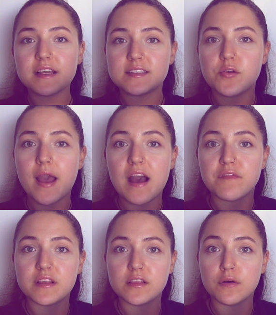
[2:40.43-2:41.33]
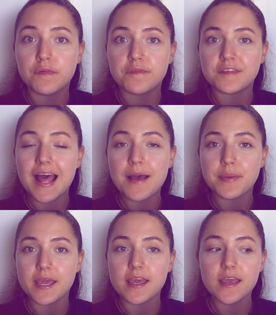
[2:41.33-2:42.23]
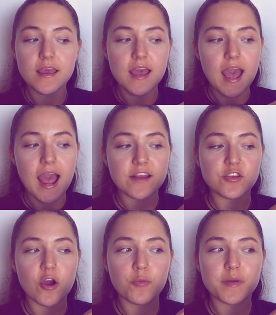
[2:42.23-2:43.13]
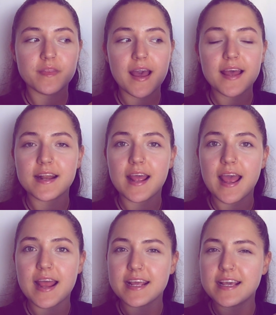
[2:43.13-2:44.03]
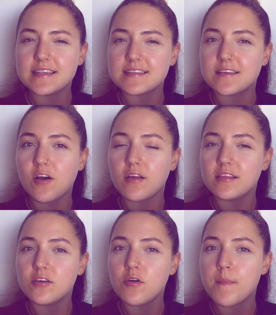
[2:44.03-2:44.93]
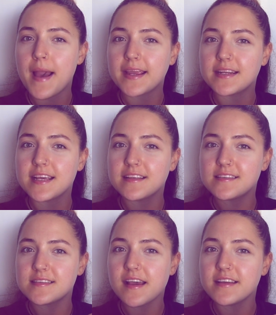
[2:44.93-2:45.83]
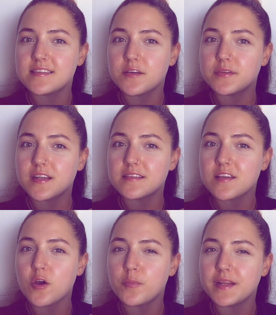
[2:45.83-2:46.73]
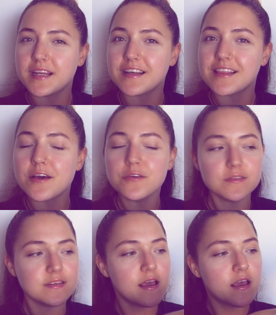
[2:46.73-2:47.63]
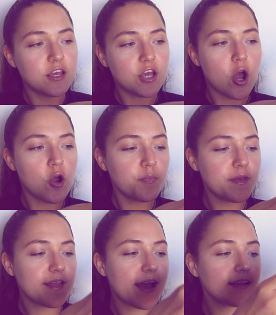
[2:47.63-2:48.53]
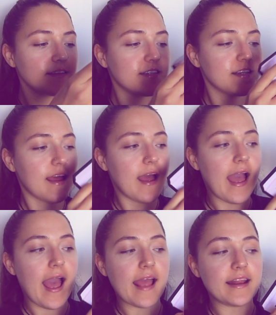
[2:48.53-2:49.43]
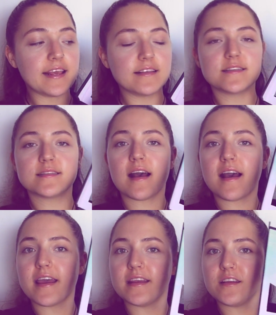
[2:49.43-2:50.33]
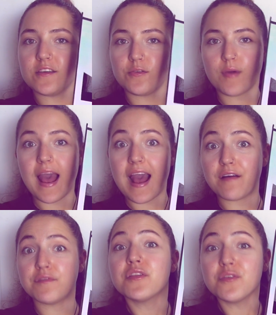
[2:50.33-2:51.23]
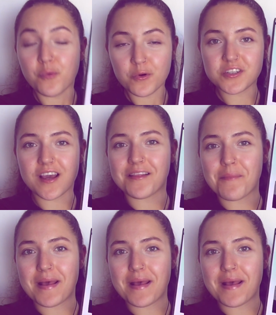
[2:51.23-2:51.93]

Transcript: is you have a little flap here, and you open that and it is got a little magnet inside, so it does open and close. Open that, and inside you have the watercolor